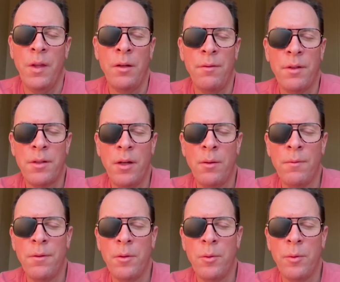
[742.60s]
And if it's
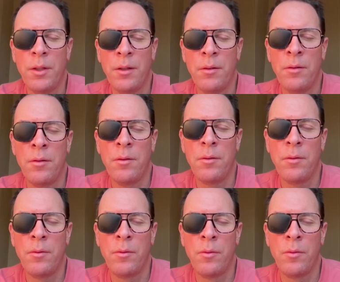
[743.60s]
helpful, we can
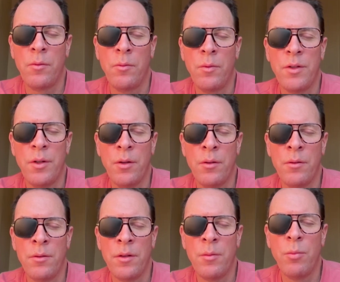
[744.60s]

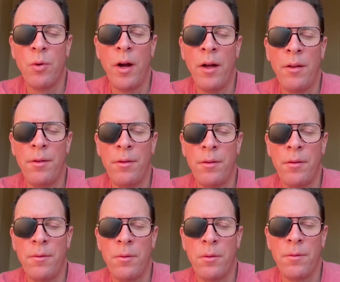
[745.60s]
return to the breath
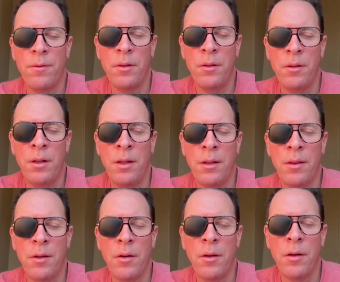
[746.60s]
if we're feeling like
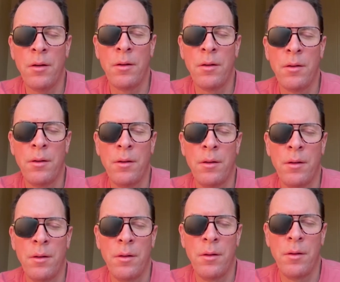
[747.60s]
there are
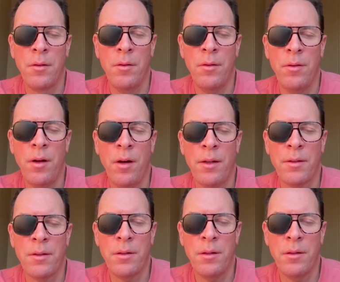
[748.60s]

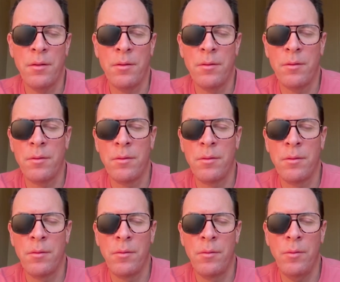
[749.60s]
thoughts that
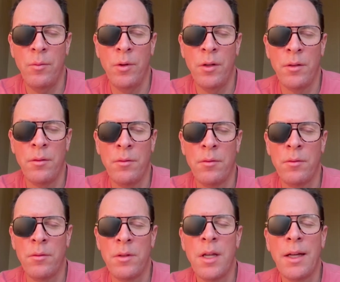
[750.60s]
want
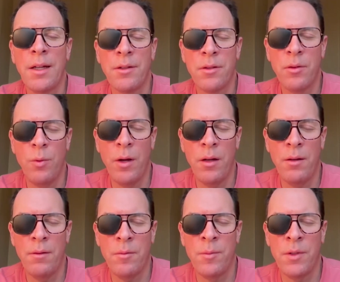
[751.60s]
to take us away
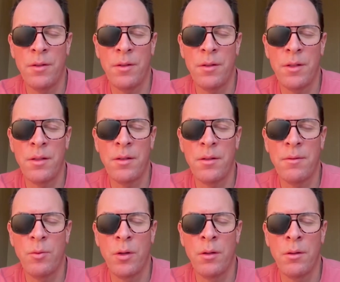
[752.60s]
from this sense of
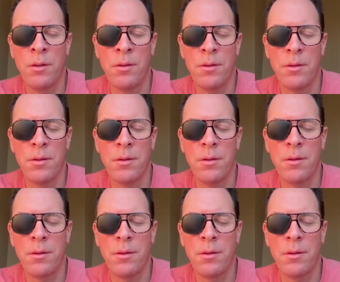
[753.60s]
awareness.